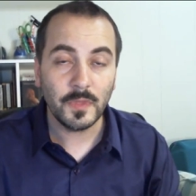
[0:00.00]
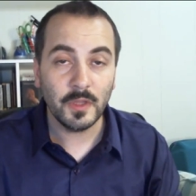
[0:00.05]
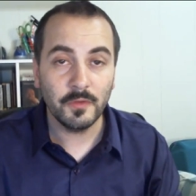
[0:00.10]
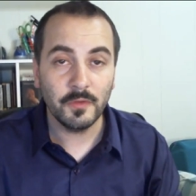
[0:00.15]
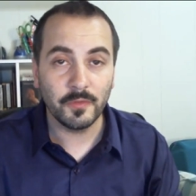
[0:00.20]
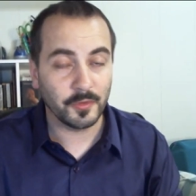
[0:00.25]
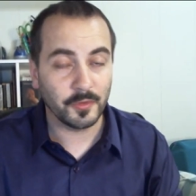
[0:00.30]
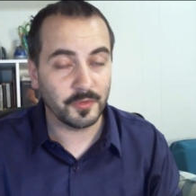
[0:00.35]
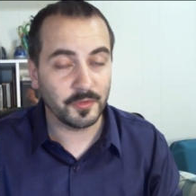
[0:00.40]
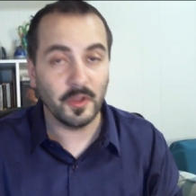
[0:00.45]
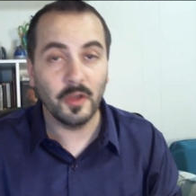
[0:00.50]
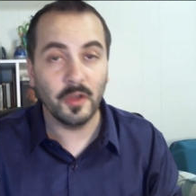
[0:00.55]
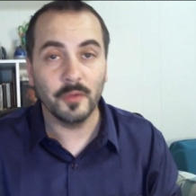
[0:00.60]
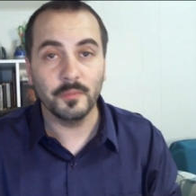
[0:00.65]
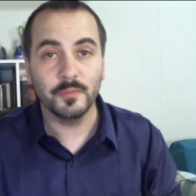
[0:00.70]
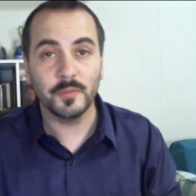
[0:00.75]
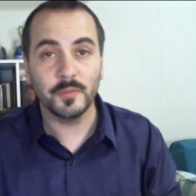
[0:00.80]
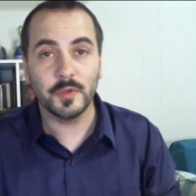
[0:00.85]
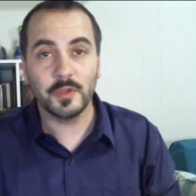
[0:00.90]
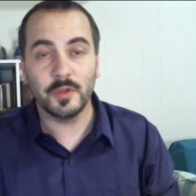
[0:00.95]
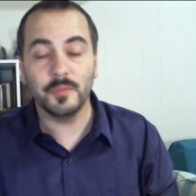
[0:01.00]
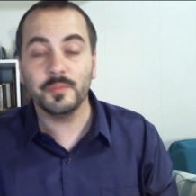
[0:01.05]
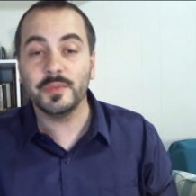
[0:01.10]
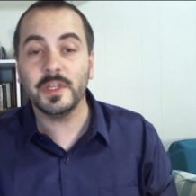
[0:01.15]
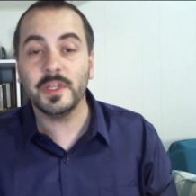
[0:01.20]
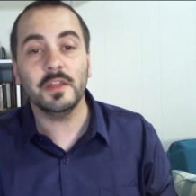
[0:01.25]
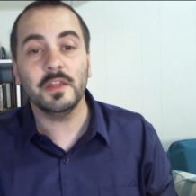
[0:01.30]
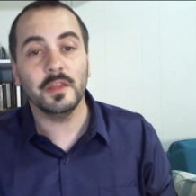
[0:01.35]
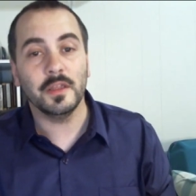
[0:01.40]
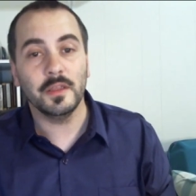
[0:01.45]
For some,
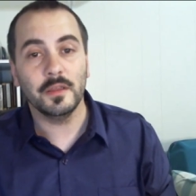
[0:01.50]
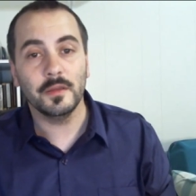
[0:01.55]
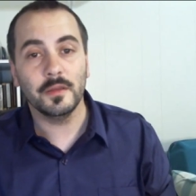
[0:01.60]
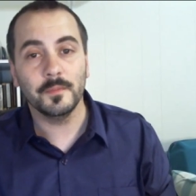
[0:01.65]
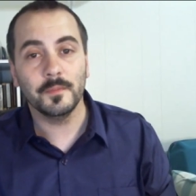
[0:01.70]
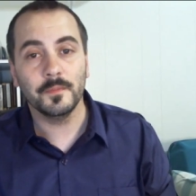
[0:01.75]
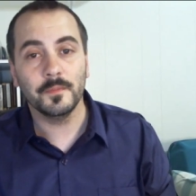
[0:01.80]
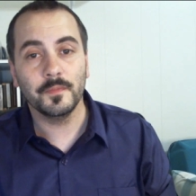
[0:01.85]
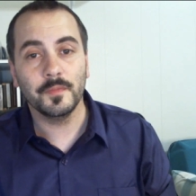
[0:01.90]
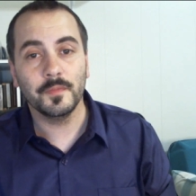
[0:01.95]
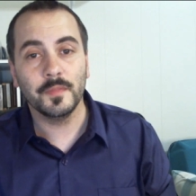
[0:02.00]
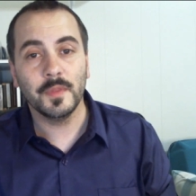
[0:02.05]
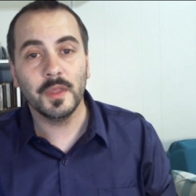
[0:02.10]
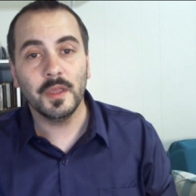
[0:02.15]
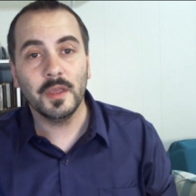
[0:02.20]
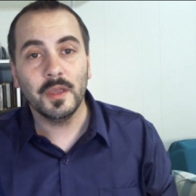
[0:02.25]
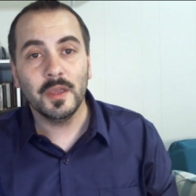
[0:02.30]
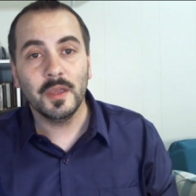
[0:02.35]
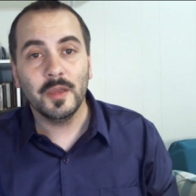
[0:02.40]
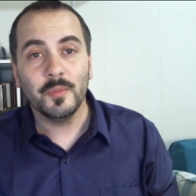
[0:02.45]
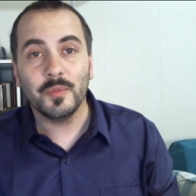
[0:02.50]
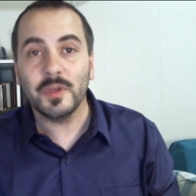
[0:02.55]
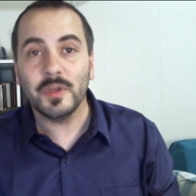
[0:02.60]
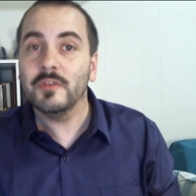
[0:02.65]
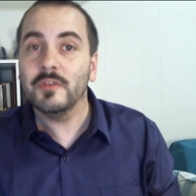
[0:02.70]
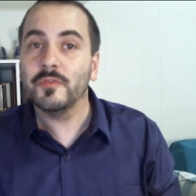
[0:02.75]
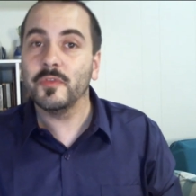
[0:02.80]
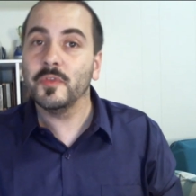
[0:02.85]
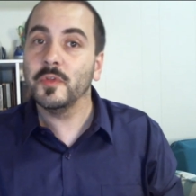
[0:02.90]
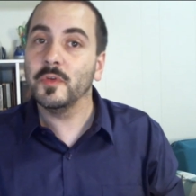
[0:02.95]
completely. But
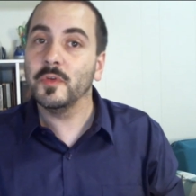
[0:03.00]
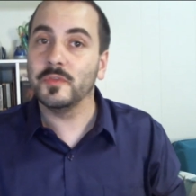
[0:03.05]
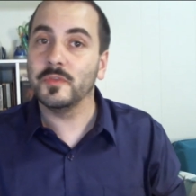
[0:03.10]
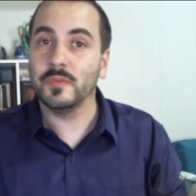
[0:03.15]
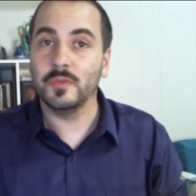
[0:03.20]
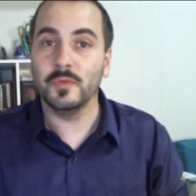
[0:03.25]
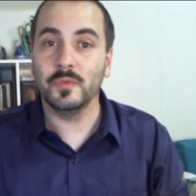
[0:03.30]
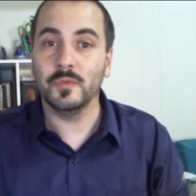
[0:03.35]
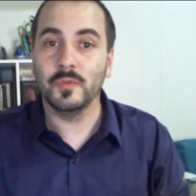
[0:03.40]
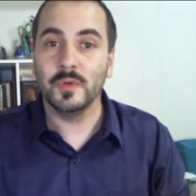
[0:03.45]
even for those who,